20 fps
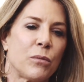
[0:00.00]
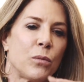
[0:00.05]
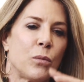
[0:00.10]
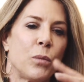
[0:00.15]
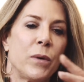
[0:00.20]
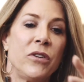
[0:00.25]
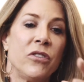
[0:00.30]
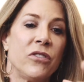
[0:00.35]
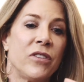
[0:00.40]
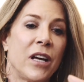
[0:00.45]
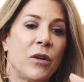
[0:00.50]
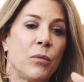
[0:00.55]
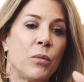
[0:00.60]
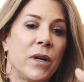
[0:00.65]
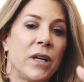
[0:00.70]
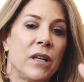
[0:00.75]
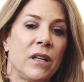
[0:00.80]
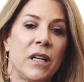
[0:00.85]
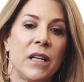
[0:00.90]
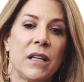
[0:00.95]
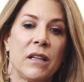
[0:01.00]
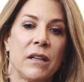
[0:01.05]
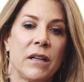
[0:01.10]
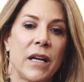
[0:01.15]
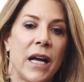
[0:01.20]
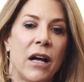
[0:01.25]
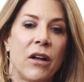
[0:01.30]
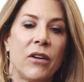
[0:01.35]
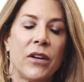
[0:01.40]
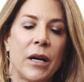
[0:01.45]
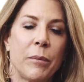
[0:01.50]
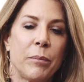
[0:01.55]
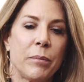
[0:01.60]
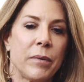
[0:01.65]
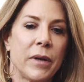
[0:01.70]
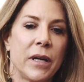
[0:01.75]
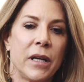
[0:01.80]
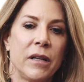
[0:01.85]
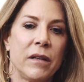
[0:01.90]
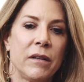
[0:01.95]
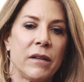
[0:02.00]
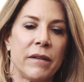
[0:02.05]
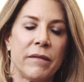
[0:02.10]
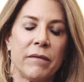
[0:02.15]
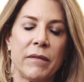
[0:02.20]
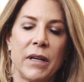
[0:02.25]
We just had one held up in